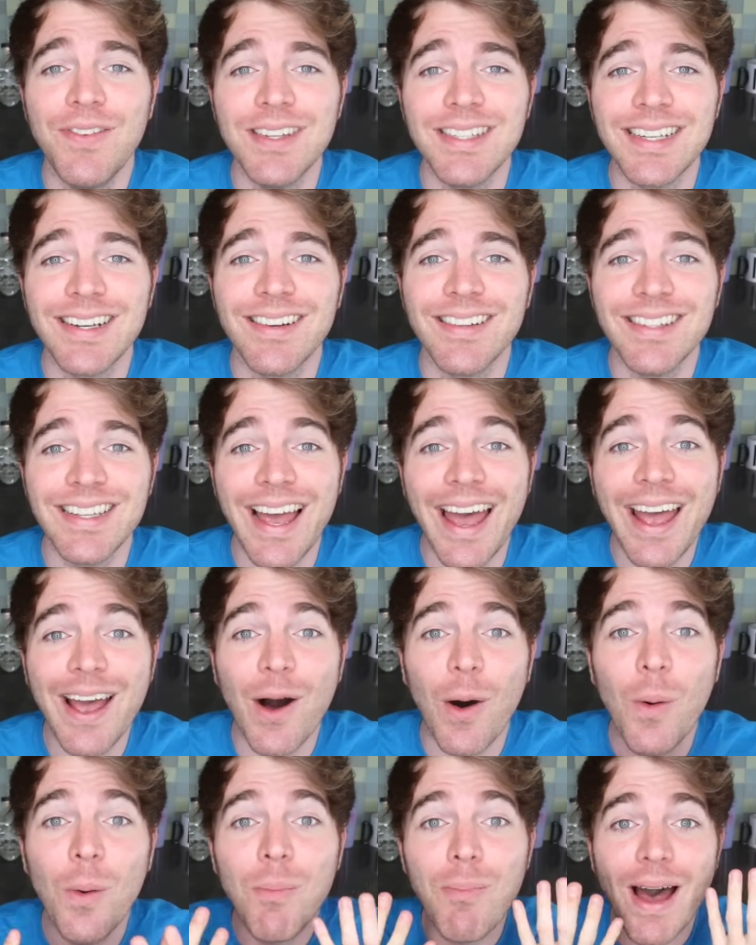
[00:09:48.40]
every single day.
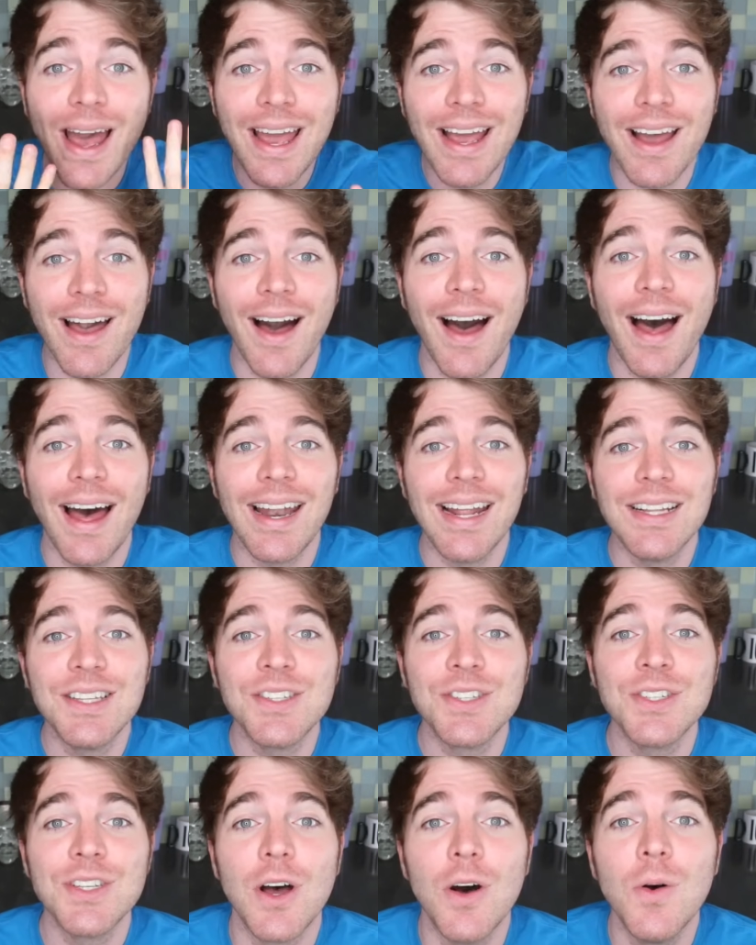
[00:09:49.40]
Oh my God,
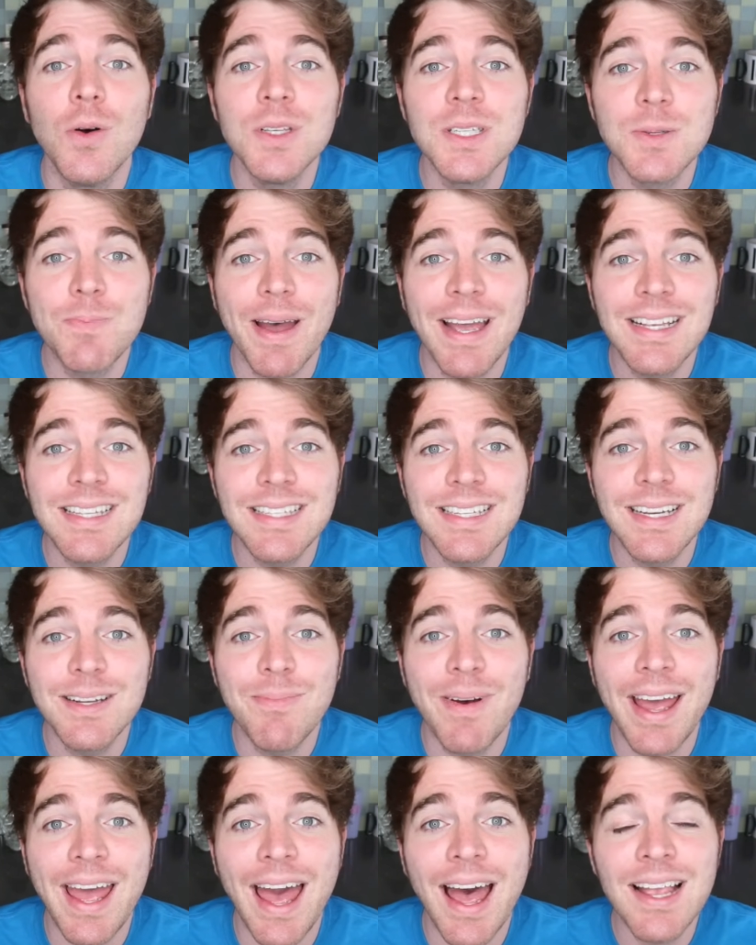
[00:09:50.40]
it's so spicy
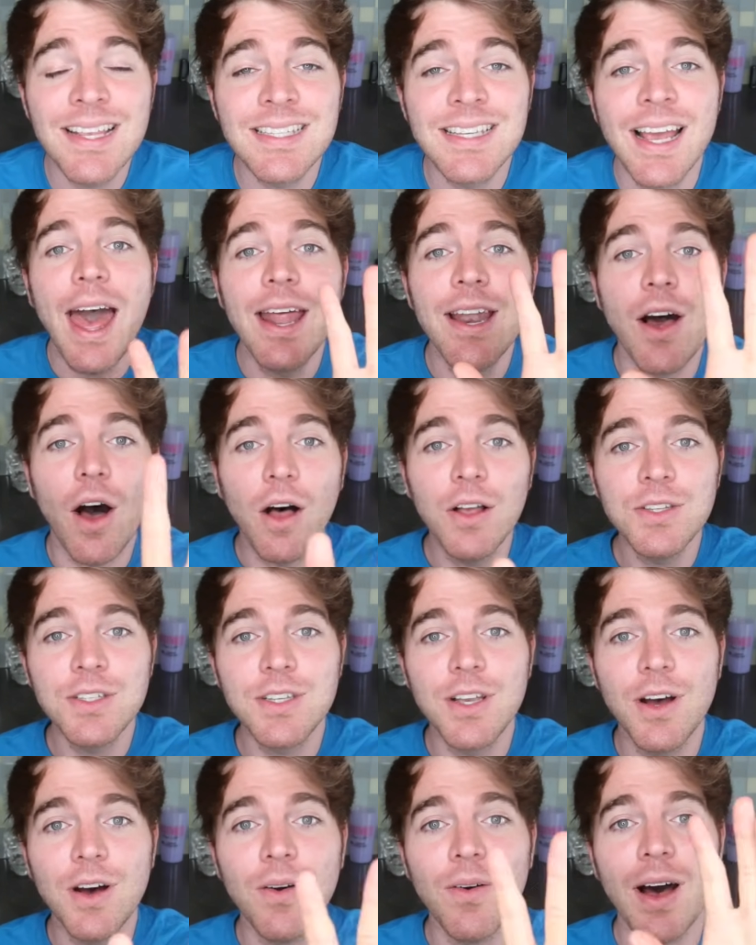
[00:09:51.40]
in my ass. And
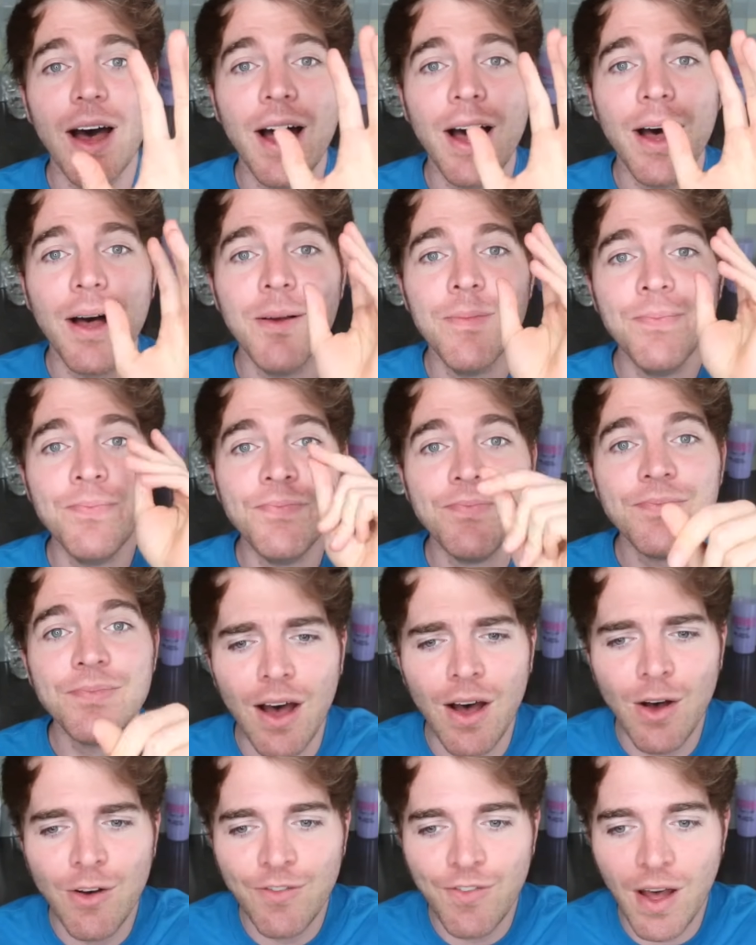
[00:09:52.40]
also, um,
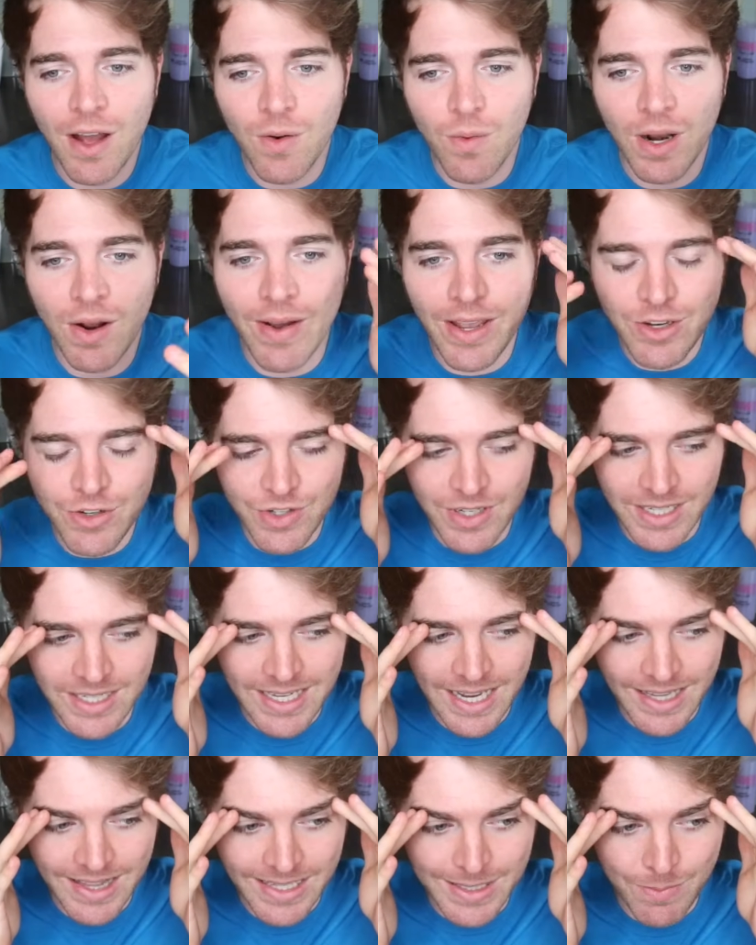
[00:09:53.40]
oh fuck, what do I usually
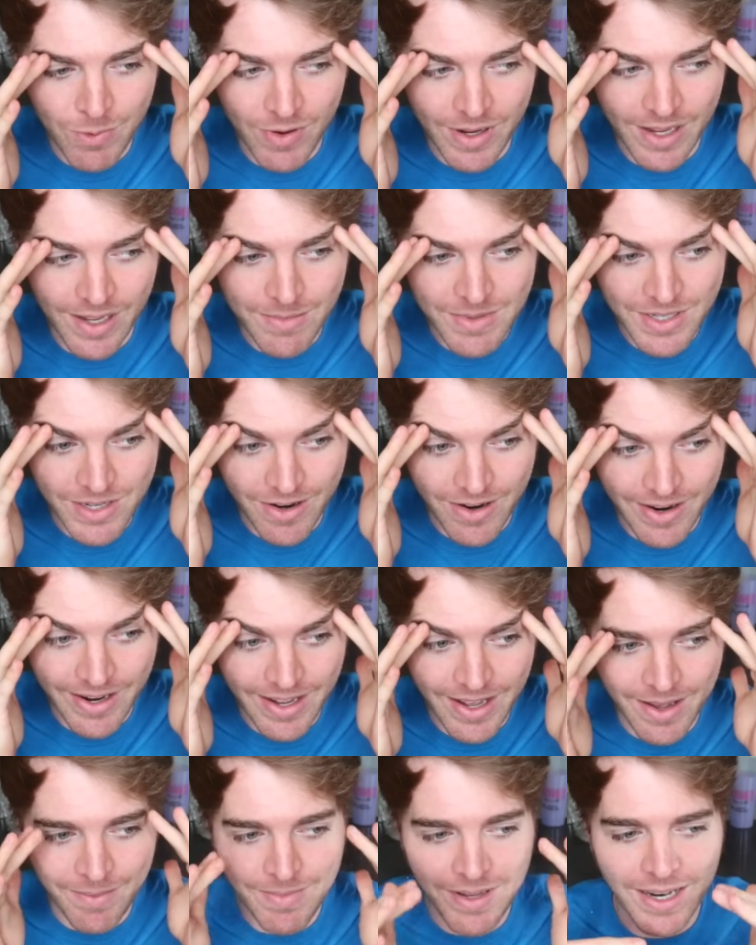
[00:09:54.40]
say at this point? I'm
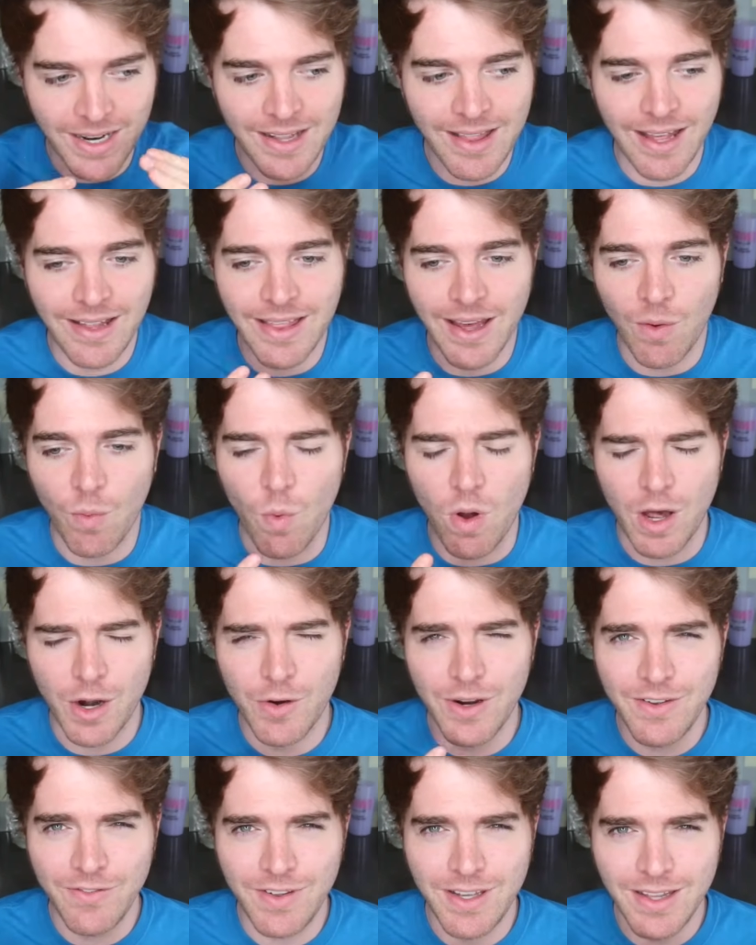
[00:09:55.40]
sorry, I'm getting like that
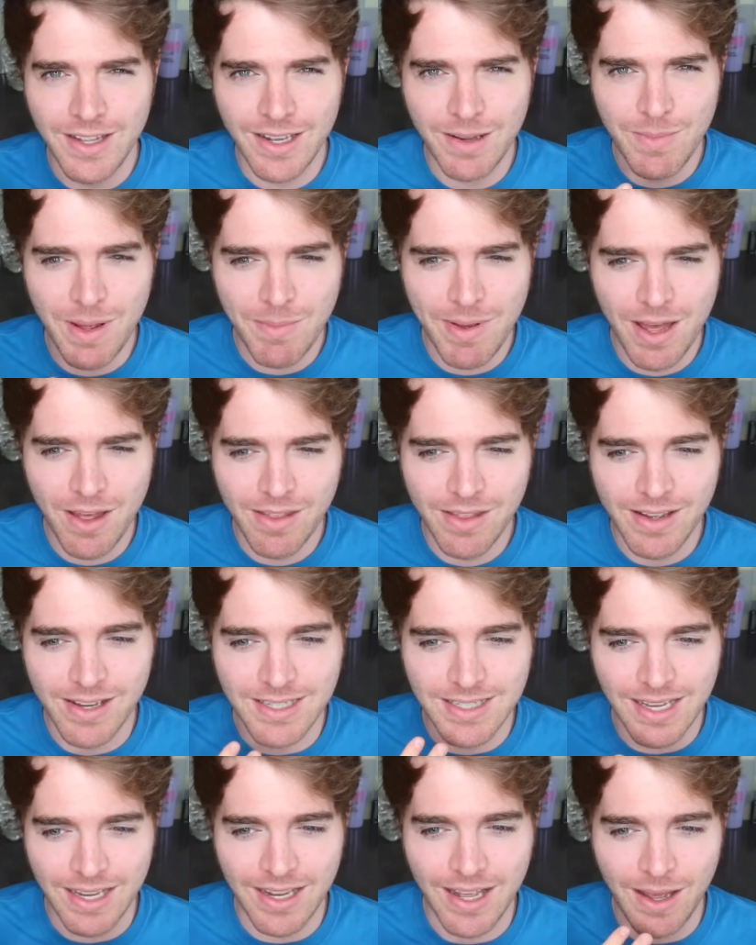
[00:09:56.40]
watery feeling in my mouth
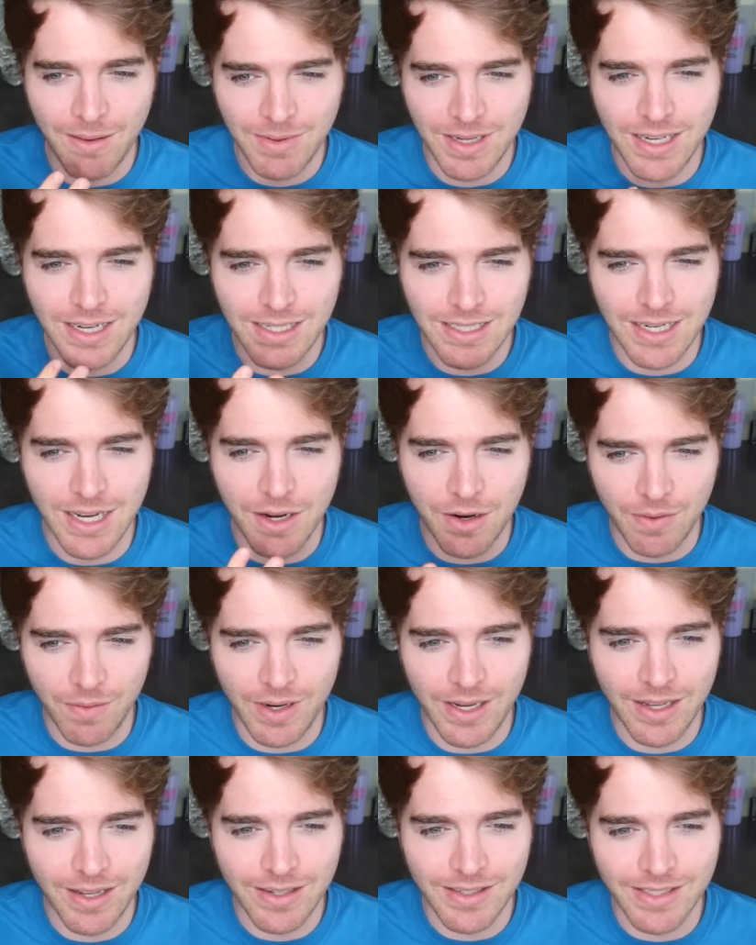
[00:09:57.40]
because like I'm getting
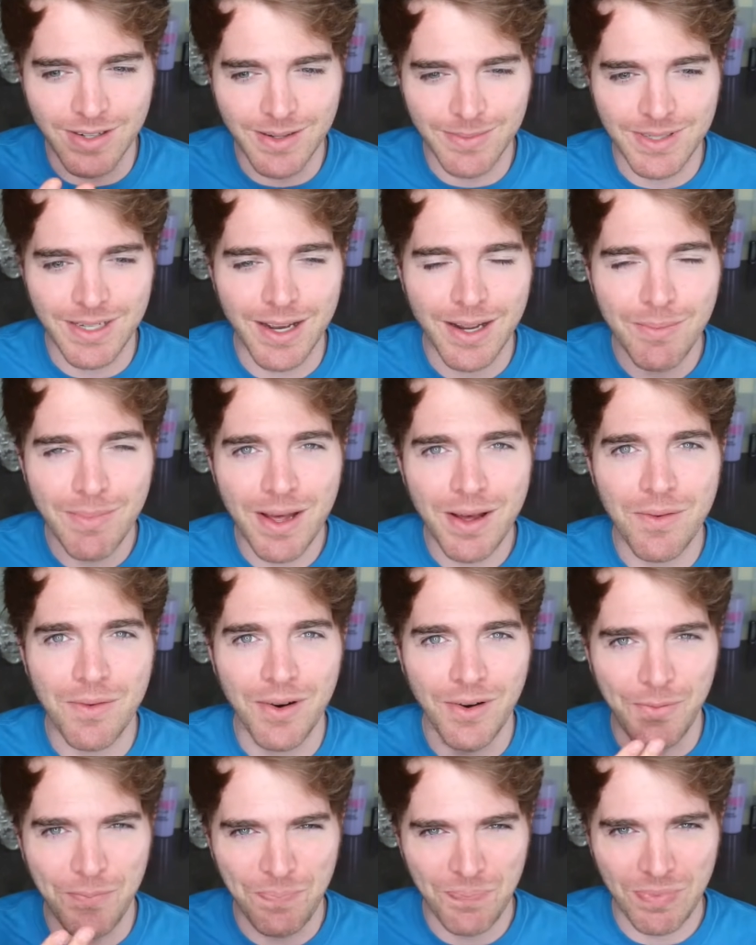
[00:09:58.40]
diarrhea. You know what I'm talking about?
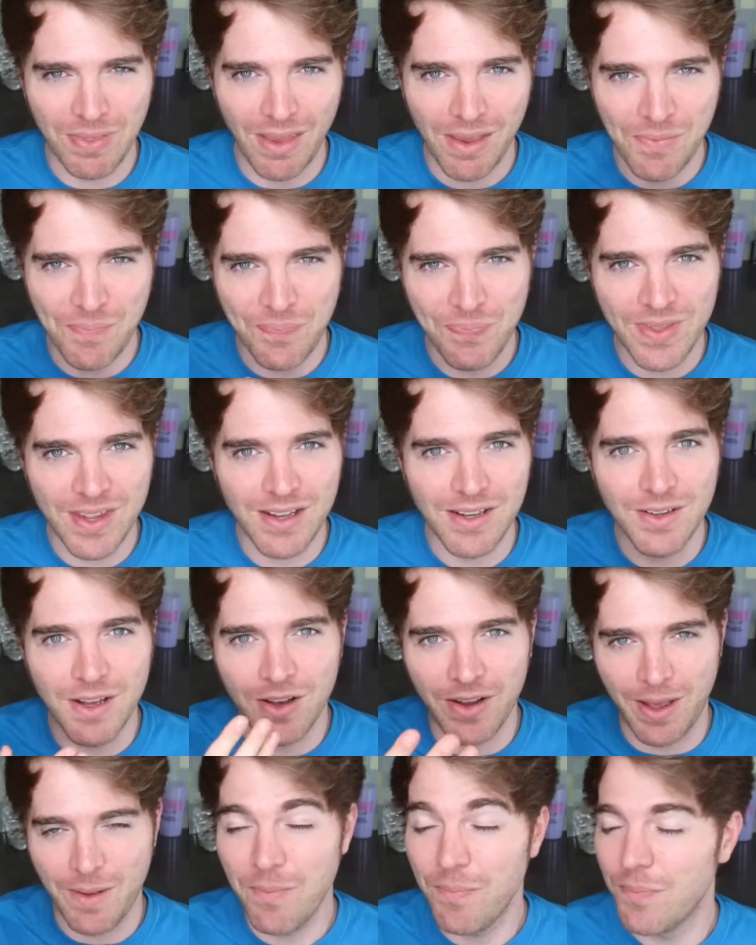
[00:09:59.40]
Or,
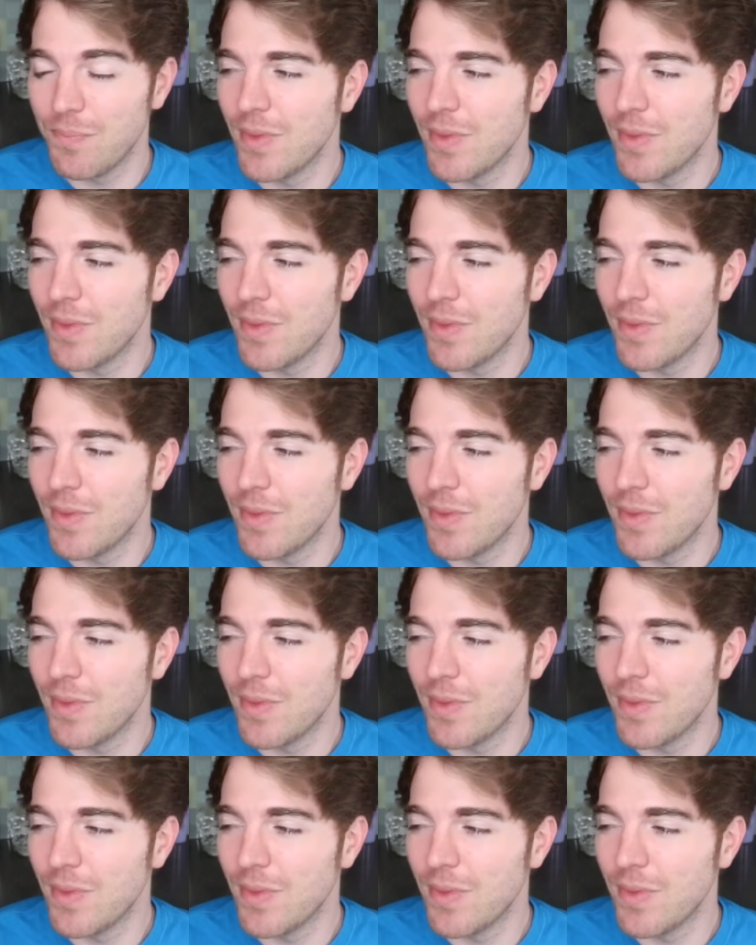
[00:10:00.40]
okay.